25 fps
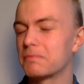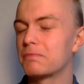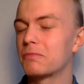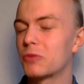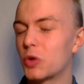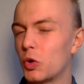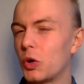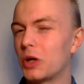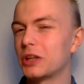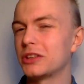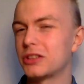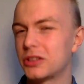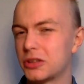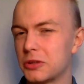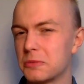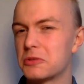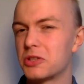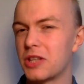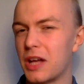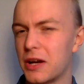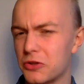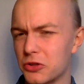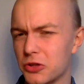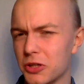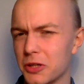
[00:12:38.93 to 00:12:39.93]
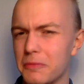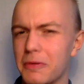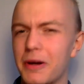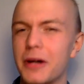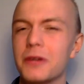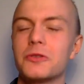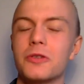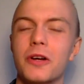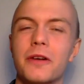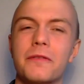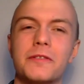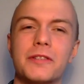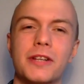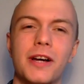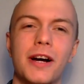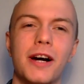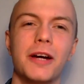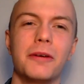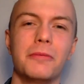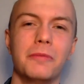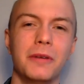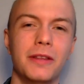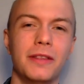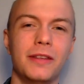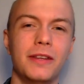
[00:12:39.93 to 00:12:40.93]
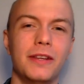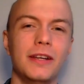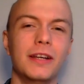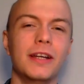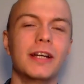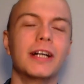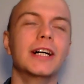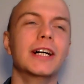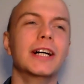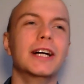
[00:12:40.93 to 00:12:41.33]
quite a substantial amount of time in the